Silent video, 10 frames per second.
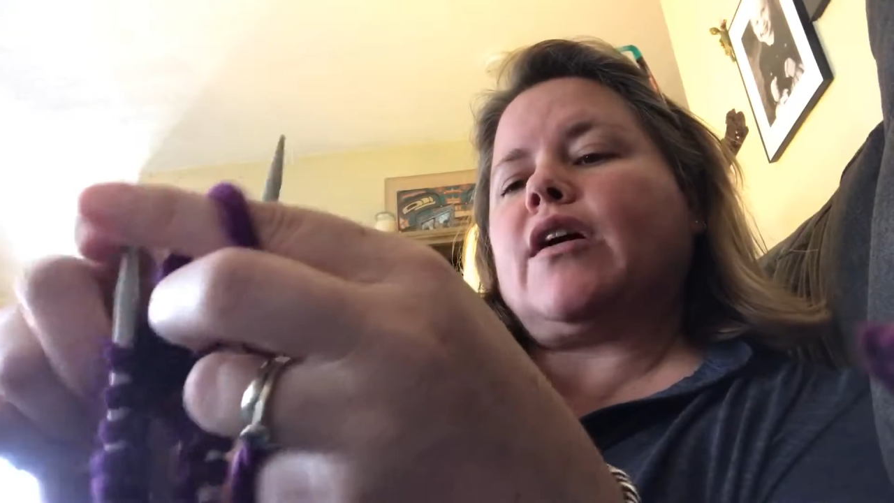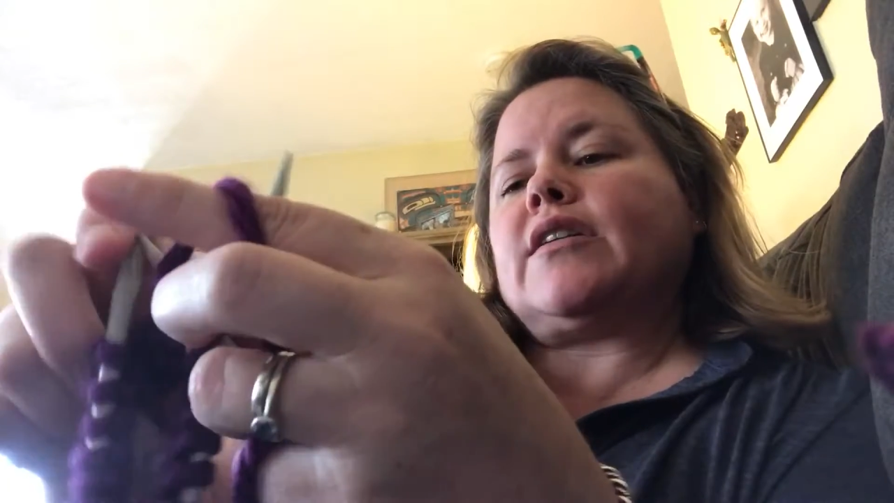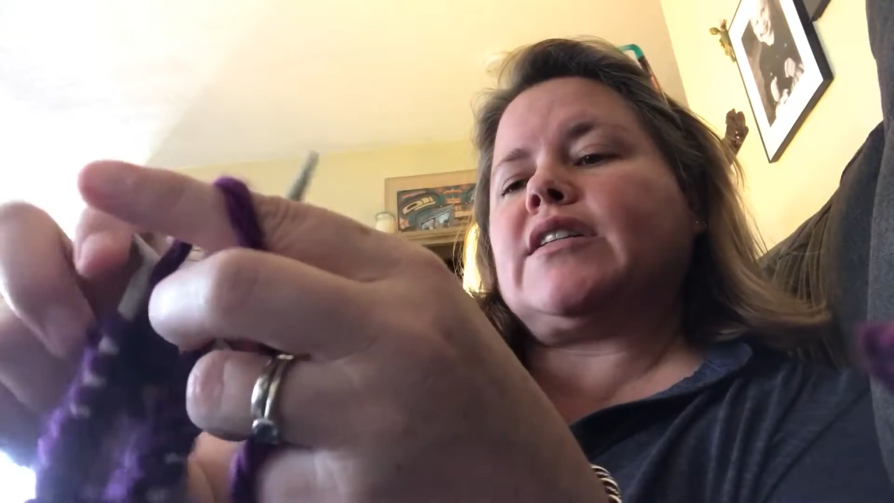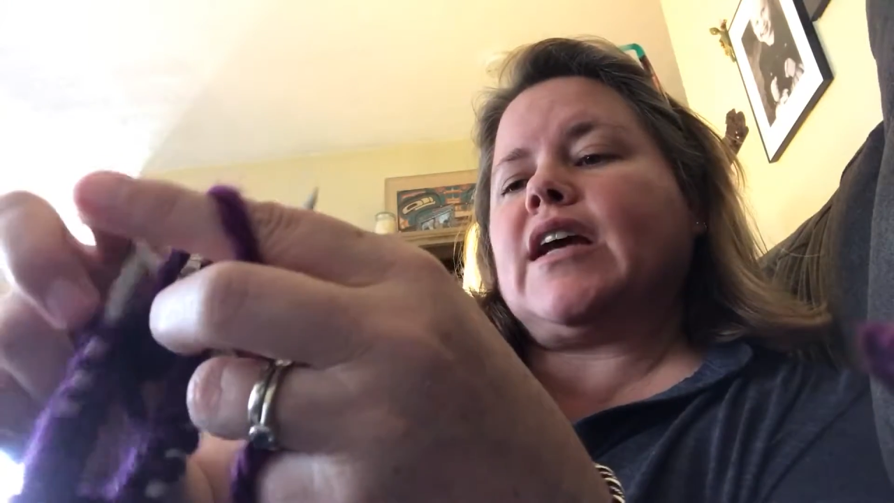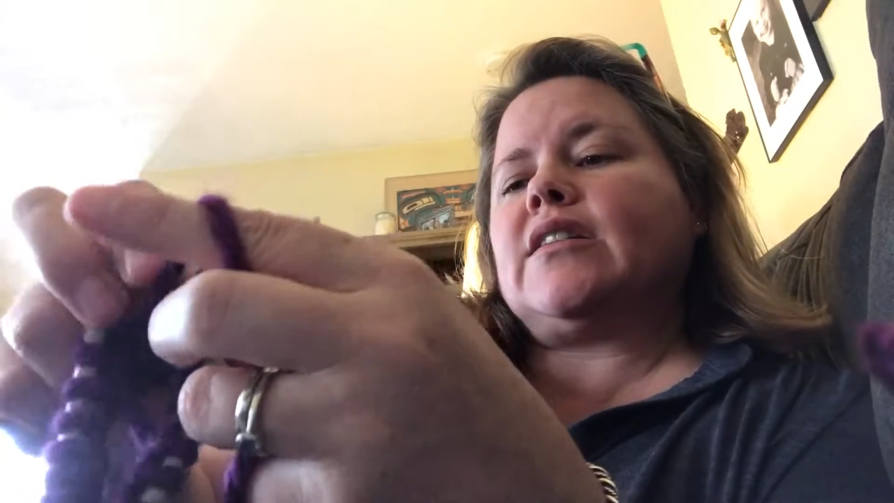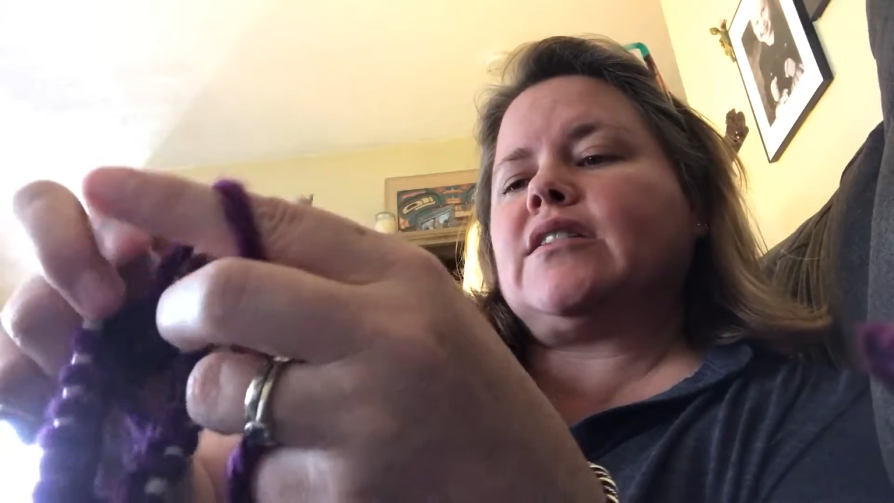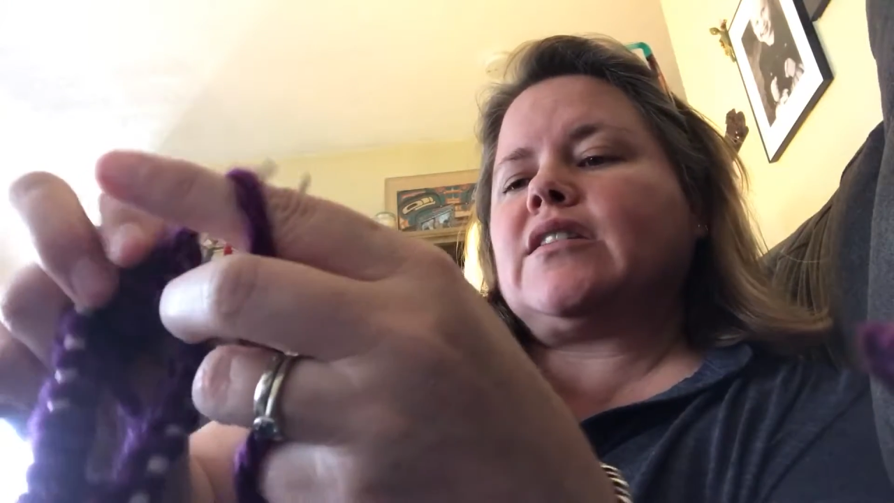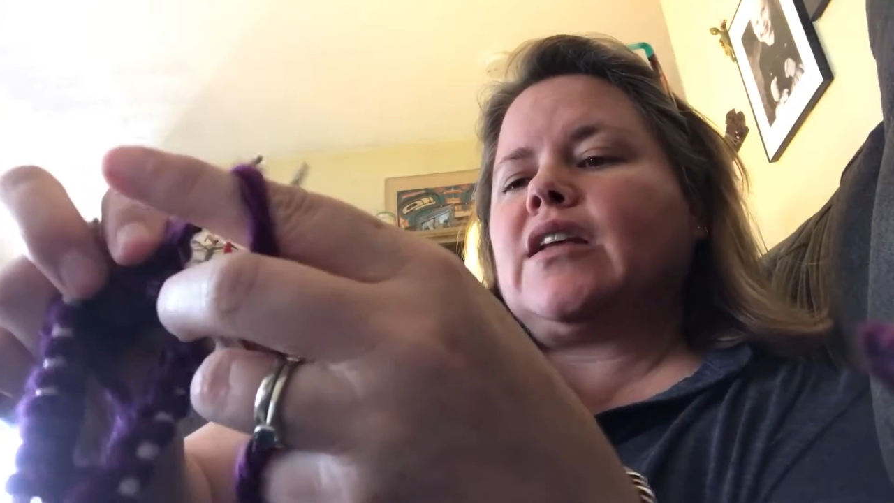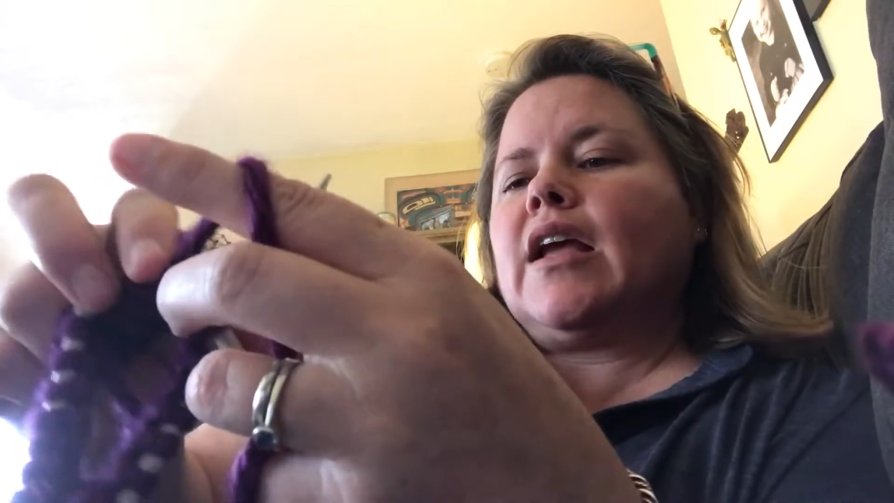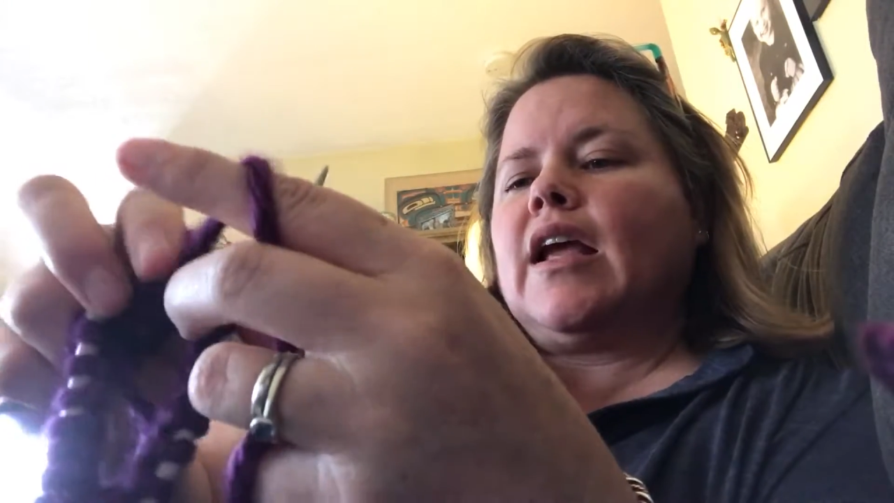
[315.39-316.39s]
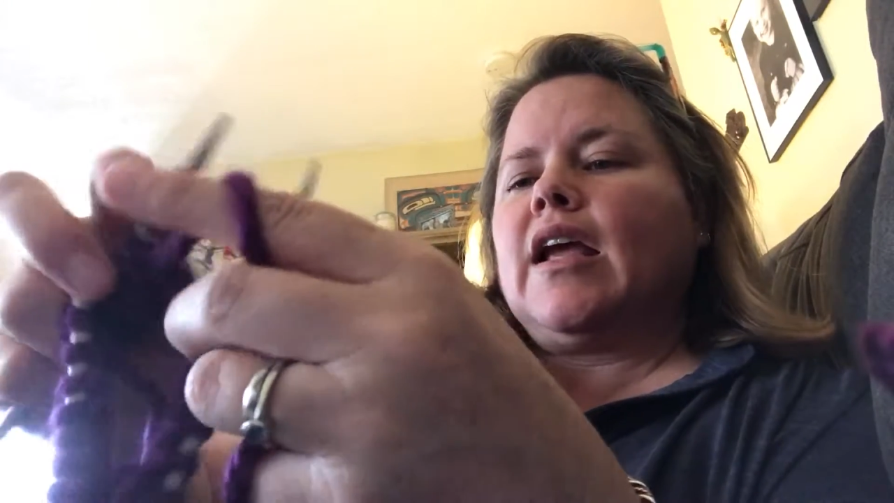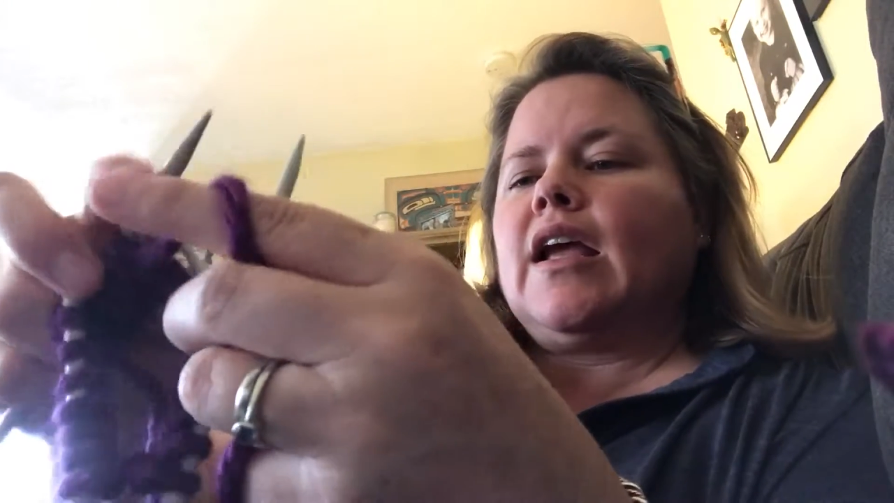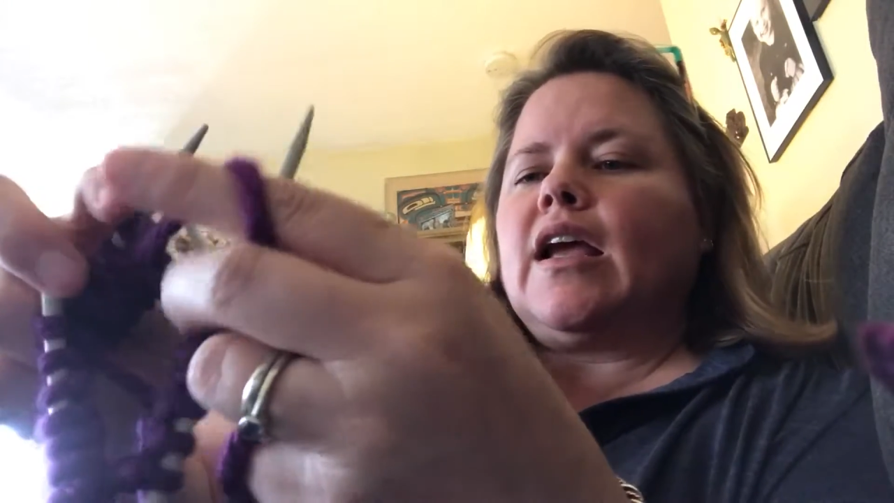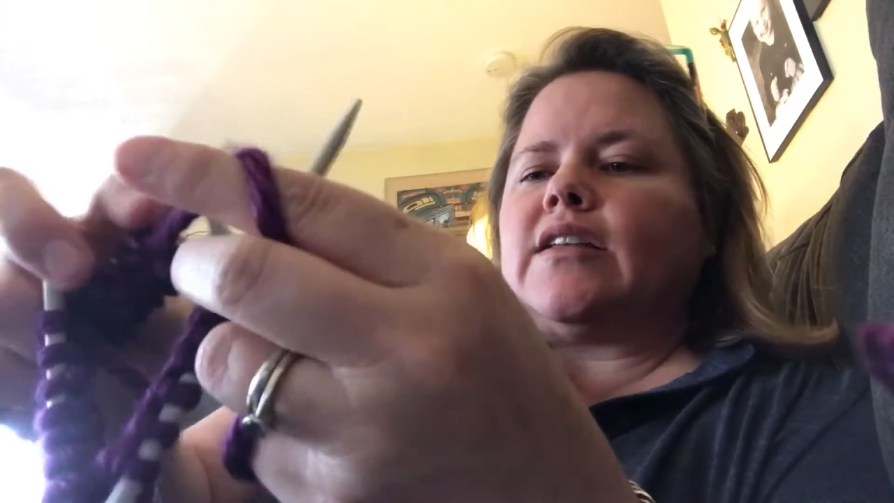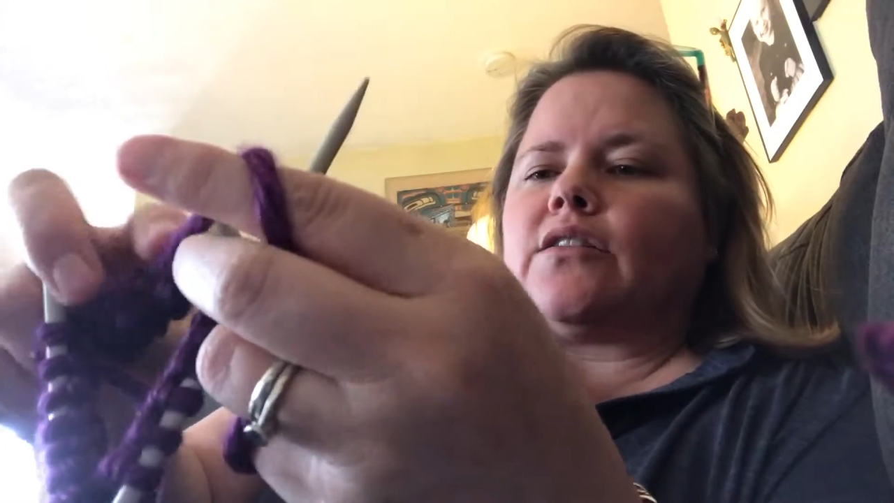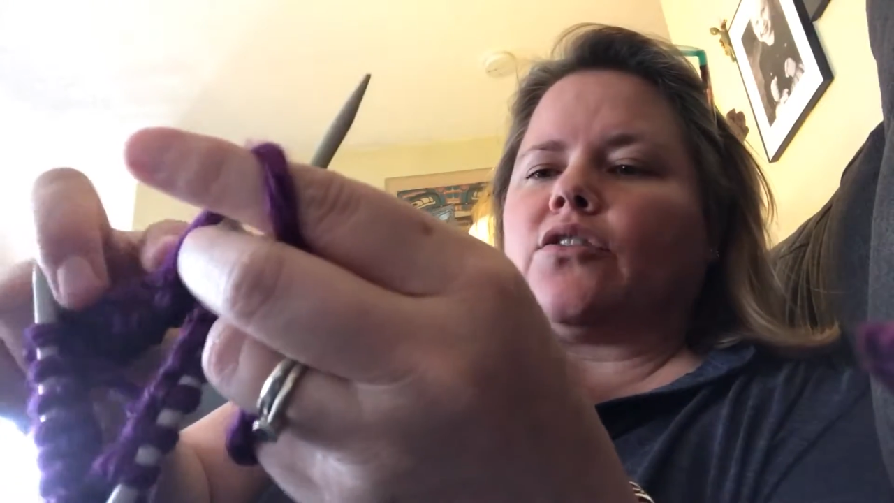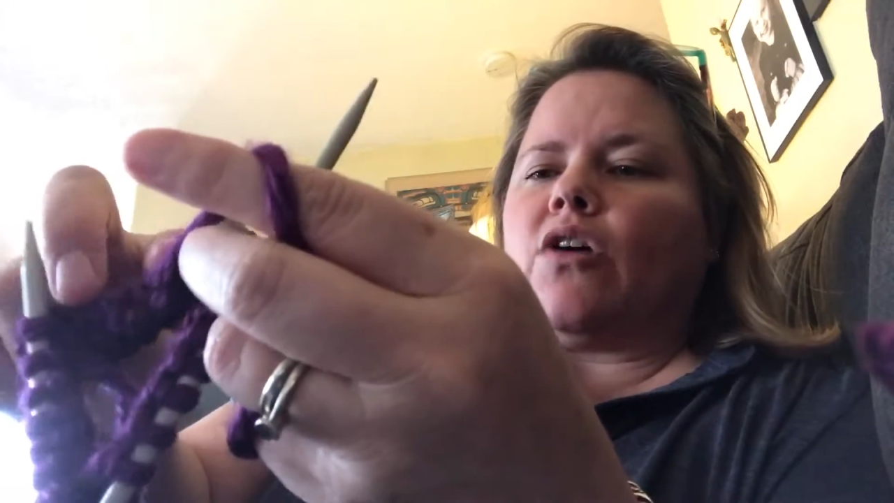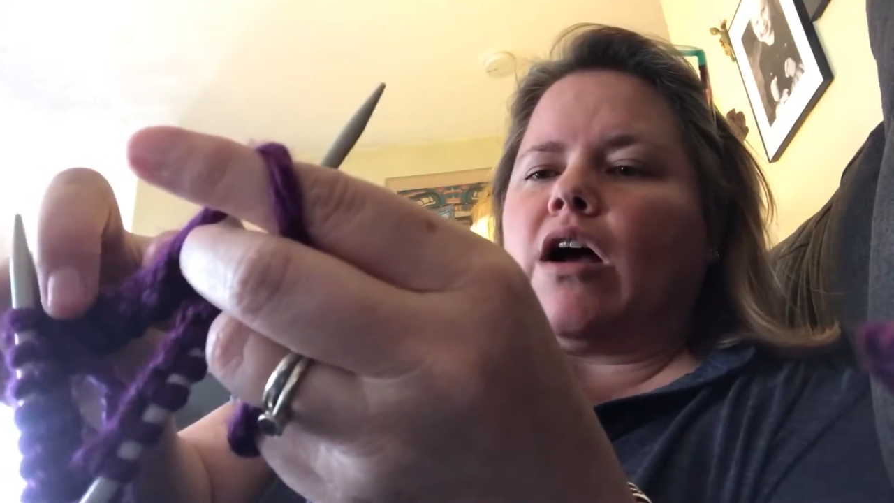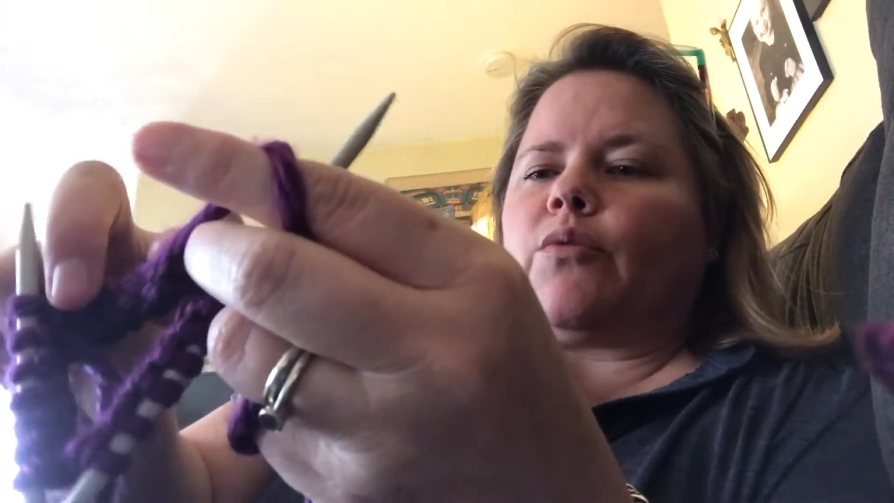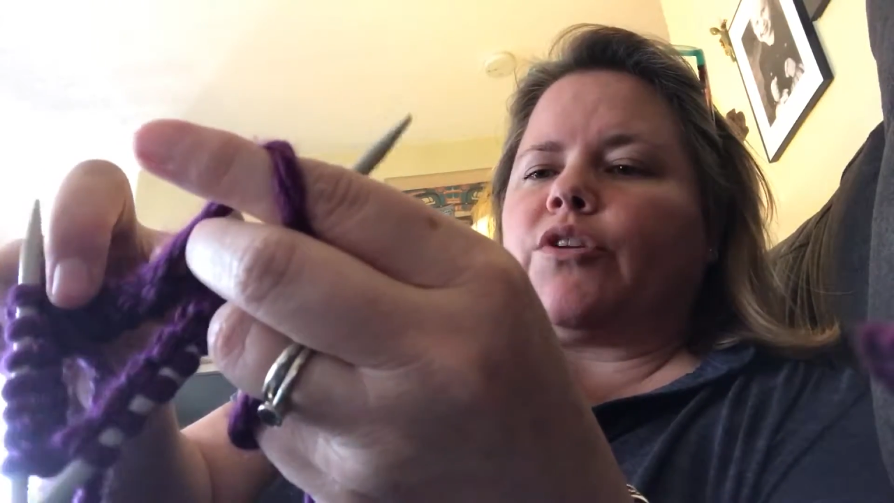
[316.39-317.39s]
on 10s is a little
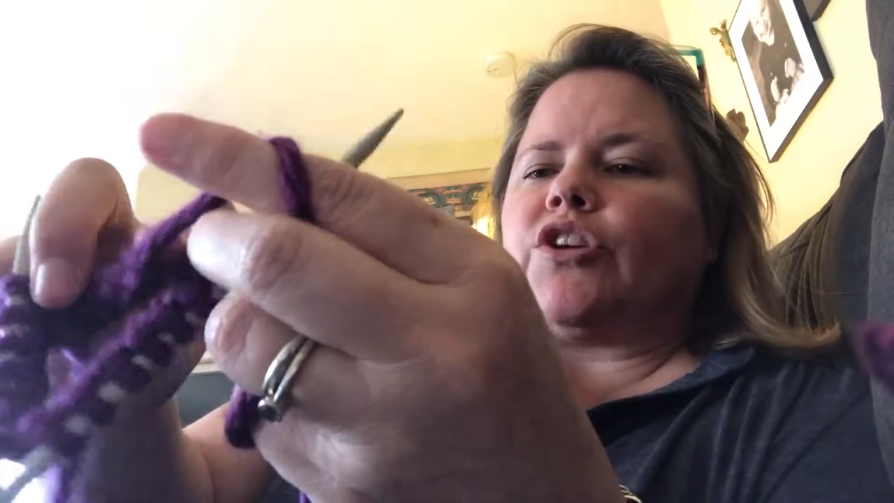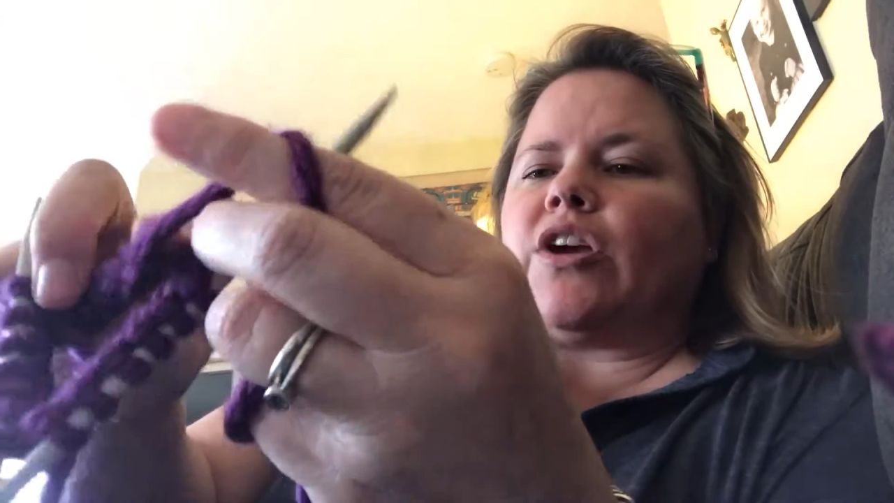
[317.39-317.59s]
awkward.